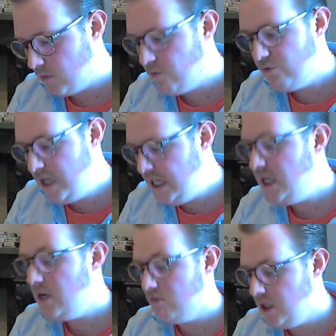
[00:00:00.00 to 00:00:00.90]

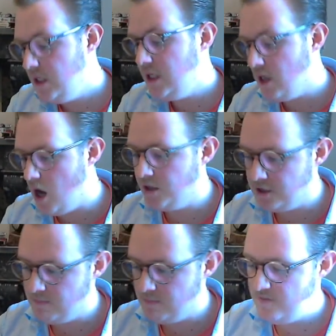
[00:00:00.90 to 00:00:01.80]
Really, really
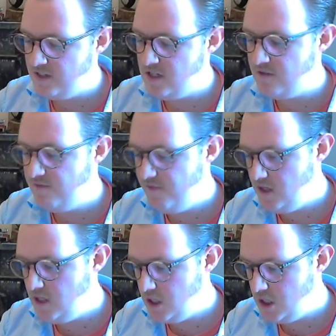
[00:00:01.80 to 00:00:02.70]
awesome. This is
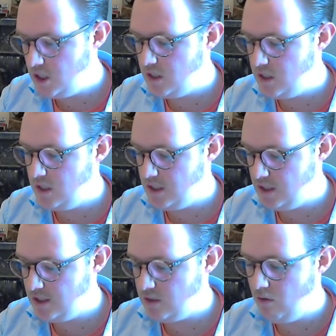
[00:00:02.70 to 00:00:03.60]
vintage. This
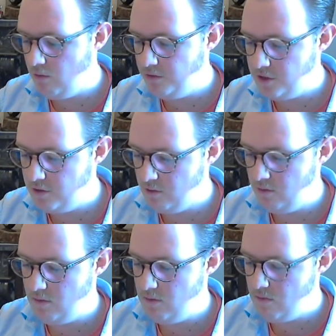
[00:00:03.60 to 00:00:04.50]
is old
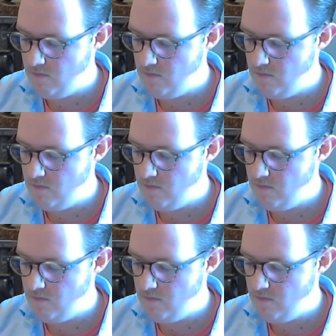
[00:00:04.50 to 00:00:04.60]
school.